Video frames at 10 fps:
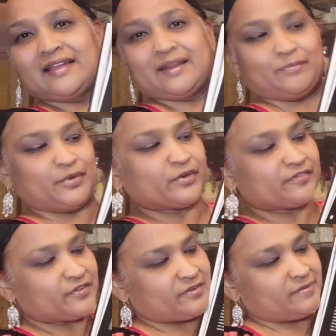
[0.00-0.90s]
That
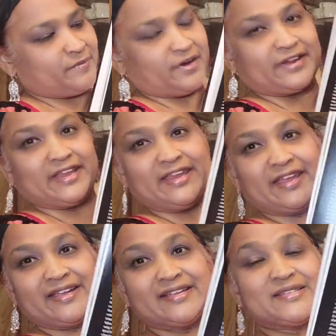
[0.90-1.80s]
beautiful buggy
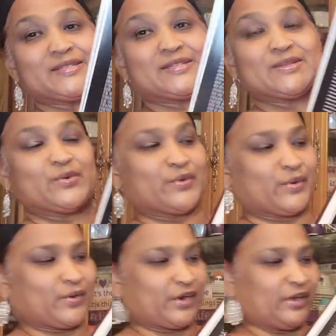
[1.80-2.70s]
here. So
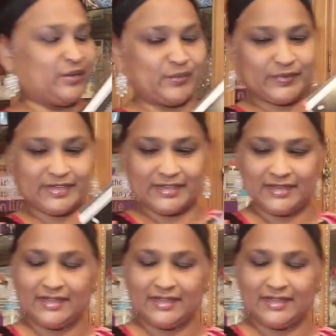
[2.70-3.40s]
cute.